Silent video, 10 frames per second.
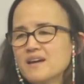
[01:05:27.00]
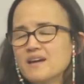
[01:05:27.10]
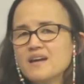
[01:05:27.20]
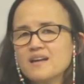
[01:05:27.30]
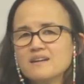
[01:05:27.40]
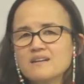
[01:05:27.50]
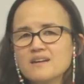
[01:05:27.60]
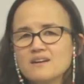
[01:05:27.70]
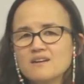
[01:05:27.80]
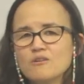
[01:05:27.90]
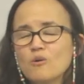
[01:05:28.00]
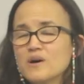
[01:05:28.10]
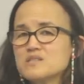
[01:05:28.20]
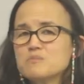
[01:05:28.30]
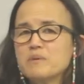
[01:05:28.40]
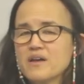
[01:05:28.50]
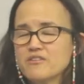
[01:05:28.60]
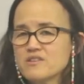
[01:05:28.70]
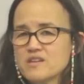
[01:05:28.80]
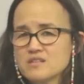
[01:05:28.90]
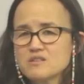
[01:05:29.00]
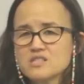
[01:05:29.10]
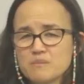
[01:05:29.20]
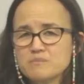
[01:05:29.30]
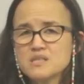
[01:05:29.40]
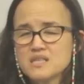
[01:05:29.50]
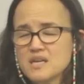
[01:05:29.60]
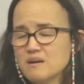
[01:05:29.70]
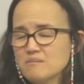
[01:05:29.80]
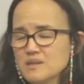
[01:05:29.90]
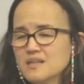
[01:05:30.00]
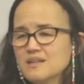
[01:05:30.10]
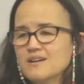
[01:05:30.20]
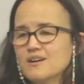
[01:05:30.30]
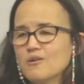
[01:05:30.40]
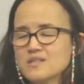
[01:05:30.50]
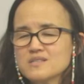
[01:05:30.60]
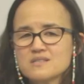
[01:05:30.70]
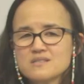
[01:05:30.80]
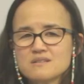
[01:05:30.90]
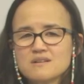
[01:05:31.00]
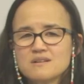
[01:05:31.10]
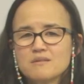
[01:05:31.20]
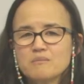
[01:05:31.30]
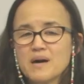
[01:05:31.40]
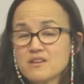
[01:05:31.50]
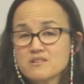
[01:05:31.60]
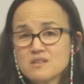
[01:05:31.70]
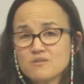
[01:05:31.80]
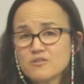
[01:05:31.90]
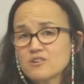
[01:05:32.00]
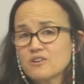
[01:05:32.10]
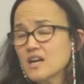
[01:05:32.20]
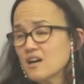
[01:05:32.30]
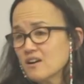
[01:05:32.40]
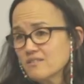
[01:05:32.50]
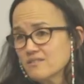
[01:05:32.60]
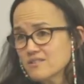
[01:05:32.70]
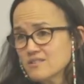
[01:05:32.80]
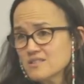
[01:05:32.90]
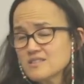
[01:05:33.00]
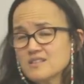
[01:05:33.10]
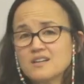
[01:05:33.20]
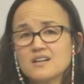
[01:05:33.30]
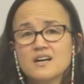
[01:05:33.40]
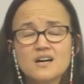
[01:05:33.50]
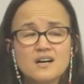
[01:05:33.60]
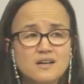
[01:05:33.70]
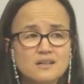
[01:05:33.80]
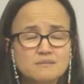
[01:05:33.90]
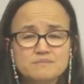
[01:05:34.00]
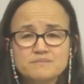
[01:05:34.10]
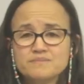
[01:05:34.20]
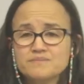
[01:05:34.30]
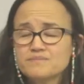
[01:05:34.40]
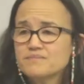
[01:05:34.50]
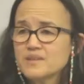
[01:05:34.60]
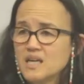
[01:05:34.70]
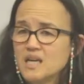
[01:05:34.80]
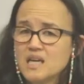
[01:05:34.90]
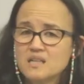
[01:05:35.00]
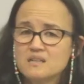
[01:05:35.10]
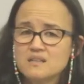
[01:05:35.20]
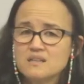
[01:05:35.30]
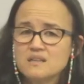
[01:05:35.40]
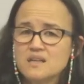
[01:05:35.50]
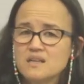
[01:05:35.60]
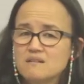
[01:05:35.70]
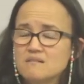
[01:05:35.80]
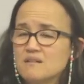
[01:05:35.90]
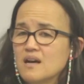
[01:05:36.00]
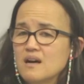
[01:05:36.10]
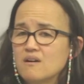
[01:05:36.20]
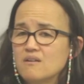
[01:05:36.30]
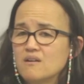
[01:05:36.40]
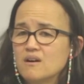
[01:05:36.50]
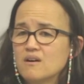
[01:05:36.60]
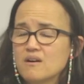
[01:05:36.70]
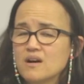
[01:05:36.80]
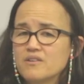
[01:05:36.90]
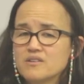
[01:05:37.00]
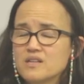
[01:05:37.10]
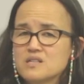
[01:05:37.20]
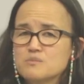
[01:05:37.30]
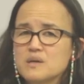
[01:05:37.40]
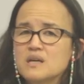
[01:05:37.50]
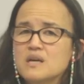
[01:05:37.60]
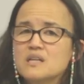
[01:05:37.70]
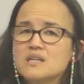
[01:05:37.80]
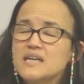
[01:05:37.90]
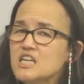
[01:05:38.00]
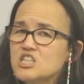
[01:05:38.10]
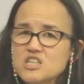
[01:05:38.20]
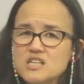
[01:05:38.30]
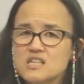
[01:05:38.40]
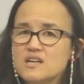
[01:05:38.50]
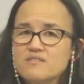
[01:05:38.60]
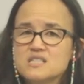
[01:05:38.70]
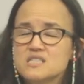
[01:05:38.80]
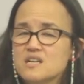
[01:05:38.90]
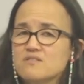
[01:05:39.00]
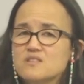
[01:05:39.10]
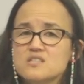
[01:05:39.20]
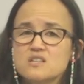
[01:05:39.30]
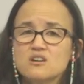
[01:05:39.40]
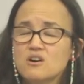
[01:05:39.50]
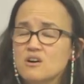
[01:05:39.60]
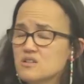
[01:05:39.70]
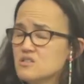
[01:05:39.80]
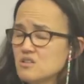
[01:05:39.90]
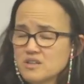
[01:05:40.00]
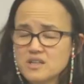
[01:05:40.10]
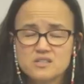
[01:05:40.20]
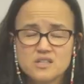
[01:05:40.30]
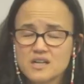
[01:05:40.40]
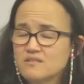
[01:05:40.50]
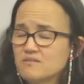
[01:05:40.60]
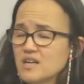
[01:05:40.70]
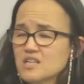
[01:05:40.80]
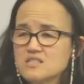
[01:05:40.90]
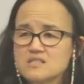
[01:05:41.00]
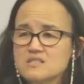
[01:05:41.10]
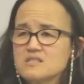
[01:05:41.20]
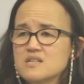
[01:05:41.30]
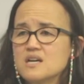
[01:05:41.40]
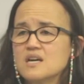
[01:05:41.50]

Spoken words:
and what's bothersome to them, what's bothersome for their caregivers, and how are other things. But leakage in and of itself doesn't cause urinary tract infections.